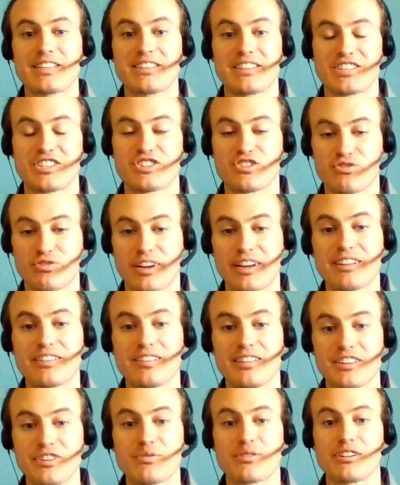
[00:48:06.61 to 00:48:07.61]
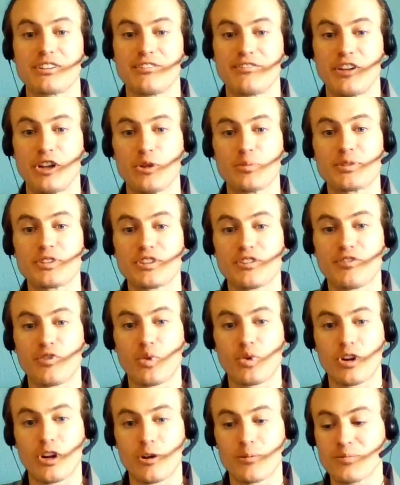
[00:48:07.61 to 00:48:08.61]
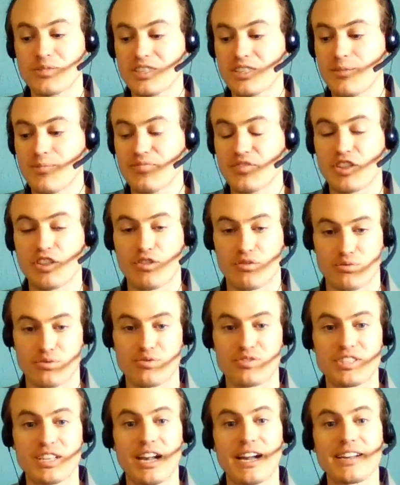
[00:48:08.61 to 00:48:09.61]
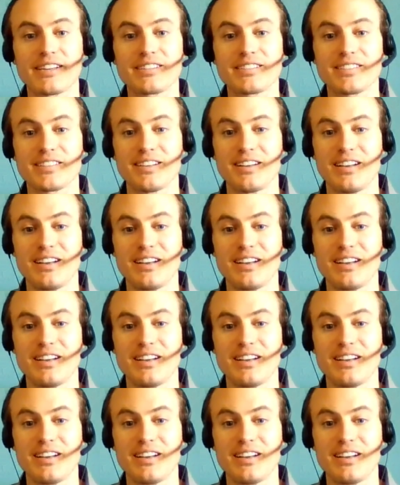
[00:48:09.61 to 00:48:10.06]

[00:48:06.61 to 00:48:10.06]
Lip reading: the strength that you can develop in your forearms through size,